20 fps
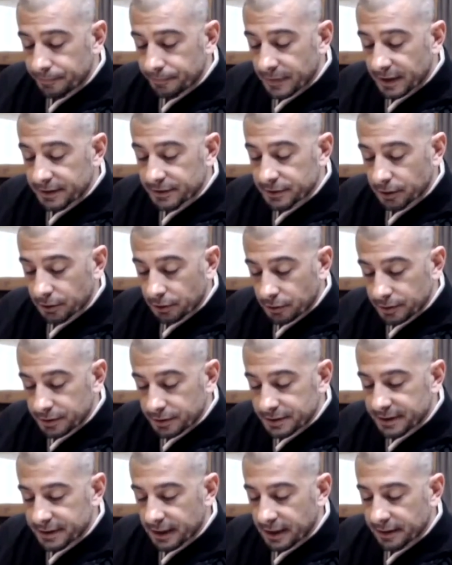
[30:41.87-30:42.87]
It's a good
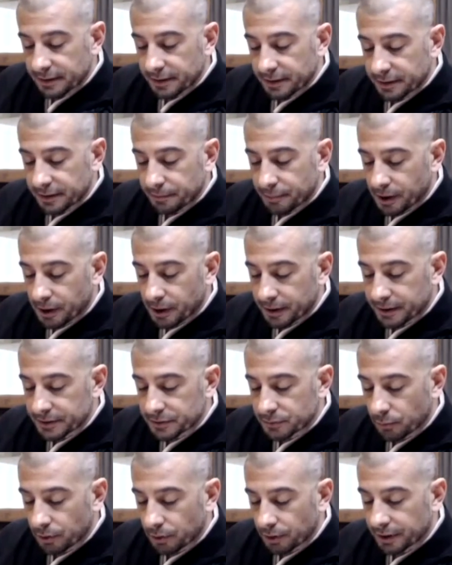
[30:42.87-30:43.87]
sign that your body is
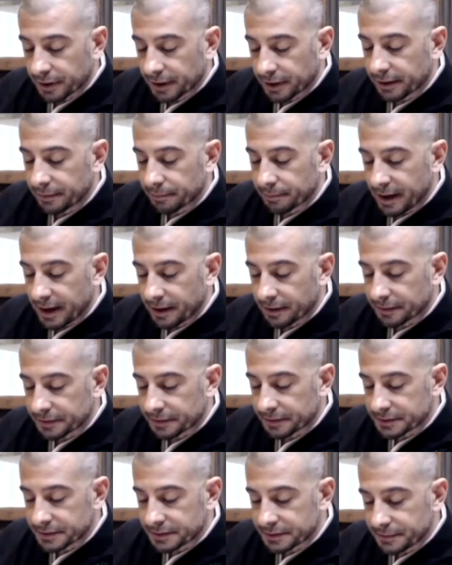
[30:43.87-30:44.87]
working in
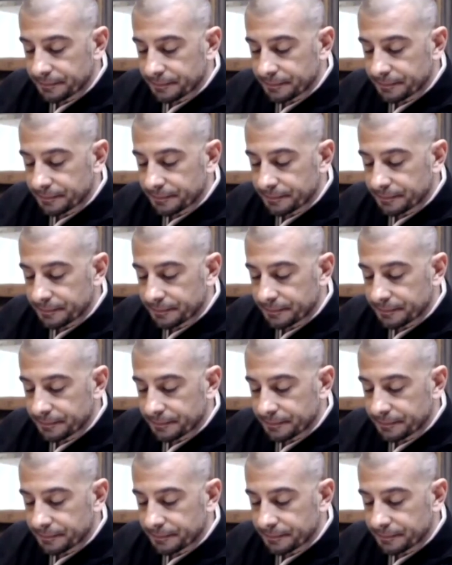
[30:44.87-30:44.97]
balance.